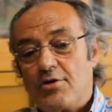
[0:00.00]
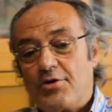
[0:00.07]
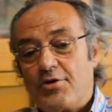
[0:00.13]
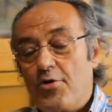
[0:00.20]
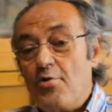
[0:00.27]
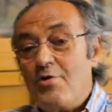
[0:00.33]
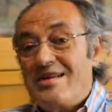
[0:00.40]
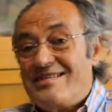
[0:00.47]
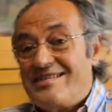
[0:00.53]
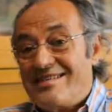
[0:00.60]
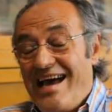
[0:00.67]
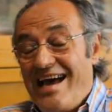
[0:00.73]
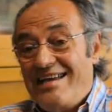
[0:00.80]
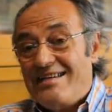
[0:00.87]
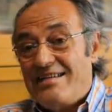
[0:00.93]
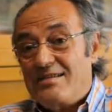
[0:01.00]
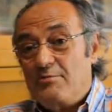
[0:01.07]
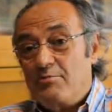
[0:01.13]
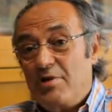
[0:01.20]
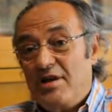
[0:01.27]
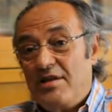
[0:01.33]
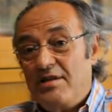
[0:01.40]
coincided
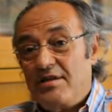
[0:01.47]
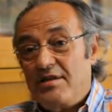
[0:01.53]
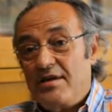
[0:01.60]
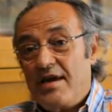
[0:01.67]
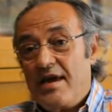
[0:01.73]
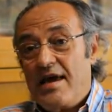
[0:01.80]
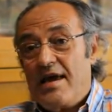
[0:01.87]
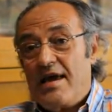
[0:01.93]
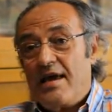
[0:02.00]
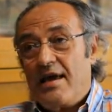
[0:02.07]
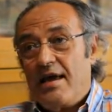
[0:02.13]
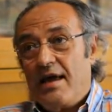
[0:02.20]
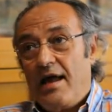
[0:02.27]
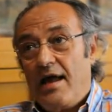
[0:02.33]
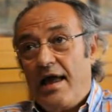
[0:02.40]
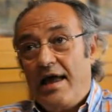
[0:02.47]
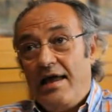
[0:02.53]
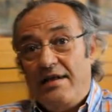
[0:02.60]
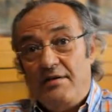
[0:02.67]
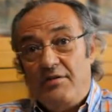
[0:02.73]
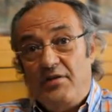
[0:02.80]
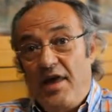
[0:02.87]
with,
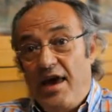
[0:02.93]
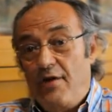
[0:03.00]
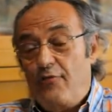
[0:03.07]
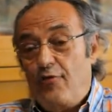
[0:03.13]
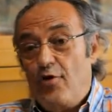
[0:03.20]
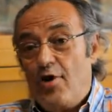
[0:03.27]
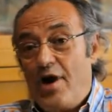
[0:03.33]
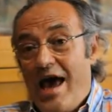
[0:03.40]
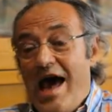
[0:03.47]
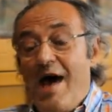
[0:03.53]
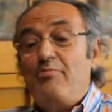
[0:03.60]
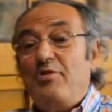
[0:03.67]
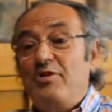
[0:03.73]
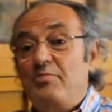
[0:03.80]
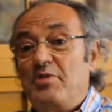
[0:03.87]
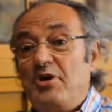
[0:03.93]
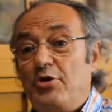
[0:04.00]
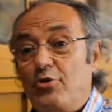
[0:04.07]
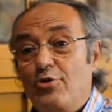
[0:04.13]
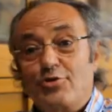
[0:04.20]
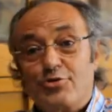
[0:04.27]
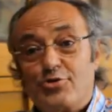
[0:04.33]
and therefore happened
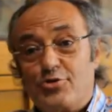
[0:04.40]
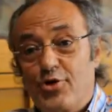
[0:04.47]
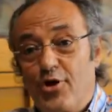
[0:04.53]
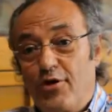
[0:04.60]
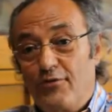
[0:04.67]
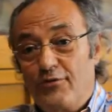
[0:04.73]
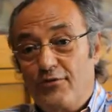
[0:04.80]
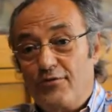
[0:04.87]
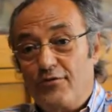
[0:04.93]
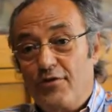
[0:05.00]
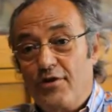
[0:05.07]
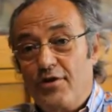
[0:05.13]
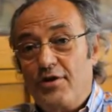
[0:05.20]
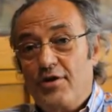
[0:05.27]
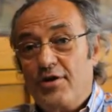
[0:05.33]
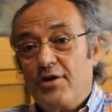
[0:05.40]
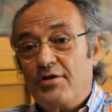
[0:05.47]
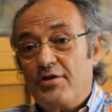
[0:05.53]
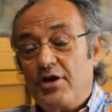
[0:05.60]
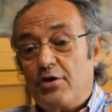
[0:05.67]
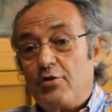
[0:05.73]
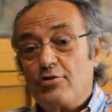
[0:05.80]
because of
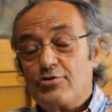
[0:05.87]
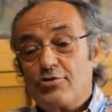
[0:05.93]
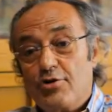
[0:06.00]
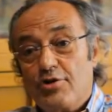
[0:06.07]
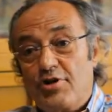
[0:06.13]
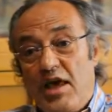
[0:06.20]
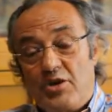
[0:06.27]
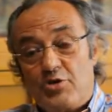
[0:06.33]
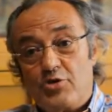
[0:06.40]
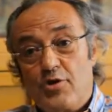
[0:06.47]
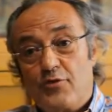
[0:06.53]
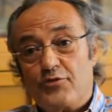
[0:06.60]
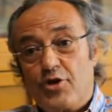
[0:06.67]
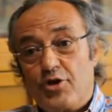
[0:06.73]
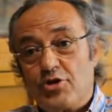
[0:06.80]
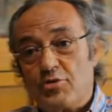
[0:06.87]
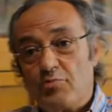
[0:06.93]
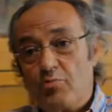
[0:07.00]
the consolidation of Turkish